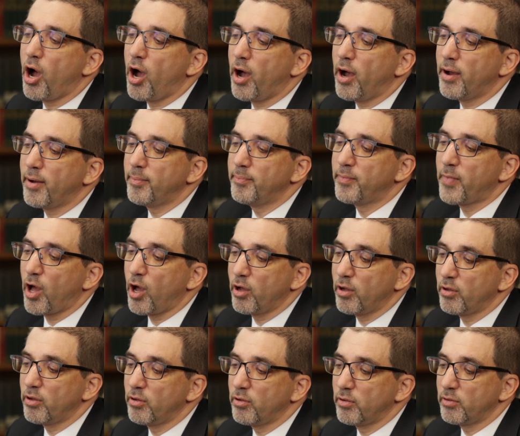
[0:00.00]

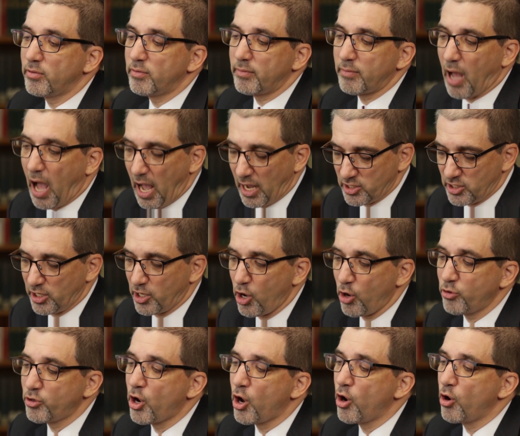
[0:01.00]

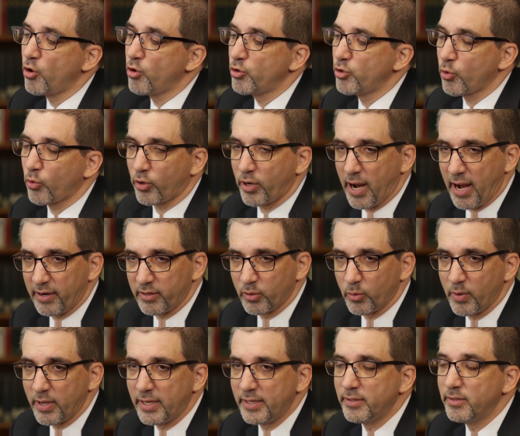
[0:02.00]
oxycodone or
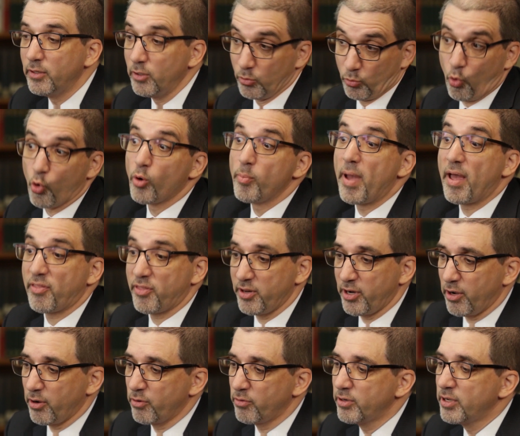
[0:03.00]
heroin or
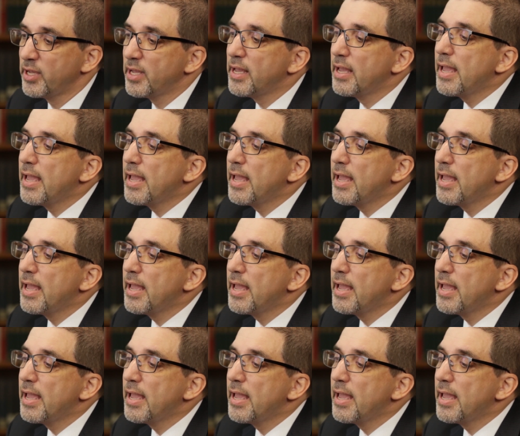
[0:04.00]
methadone